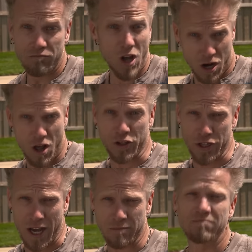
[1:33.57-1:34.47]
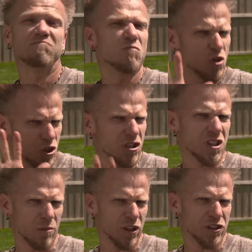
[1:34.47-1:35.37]
Not all the time, just
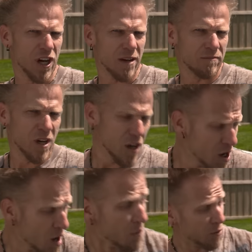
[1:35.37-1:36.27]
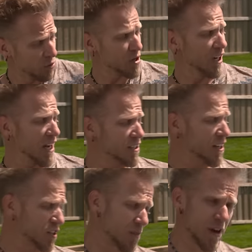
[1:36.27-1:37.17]
some of the time. But with Regal
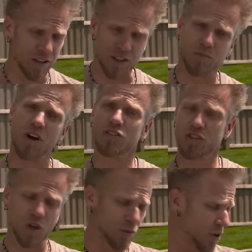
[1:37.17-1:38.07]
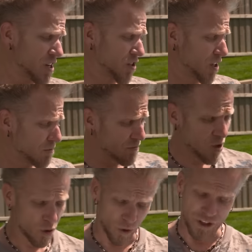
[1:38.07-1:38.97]
Ideas, they make this part super easy
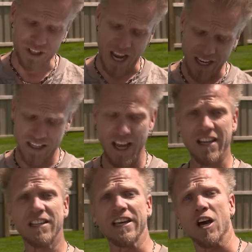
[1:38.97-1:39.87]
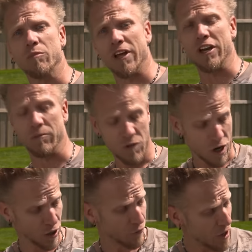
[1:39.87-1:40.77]
with this handy-dandy layout planner.
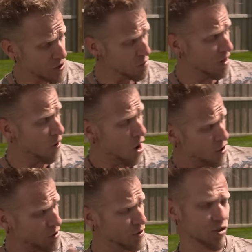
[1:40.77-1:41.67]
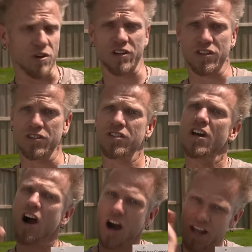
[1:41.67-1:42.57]
On the front, you have all your instructions
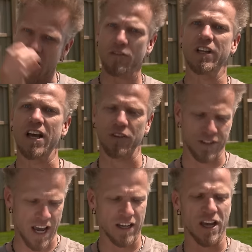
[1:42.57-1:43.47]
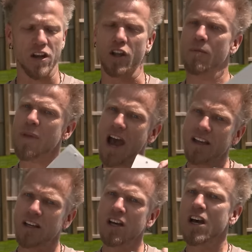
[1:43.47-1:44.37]
on how to lay out the deck, and on the back,
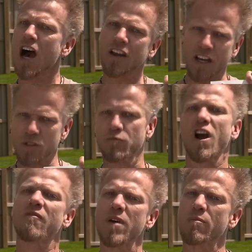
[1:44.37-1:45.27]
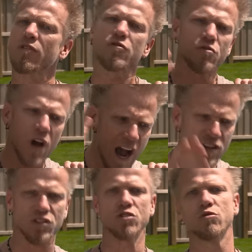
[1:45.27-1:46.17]
a nice graph paper for you to
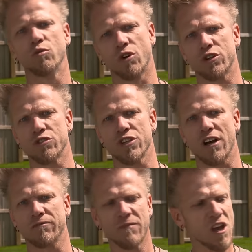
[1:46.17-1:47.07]
actually do the work yourself.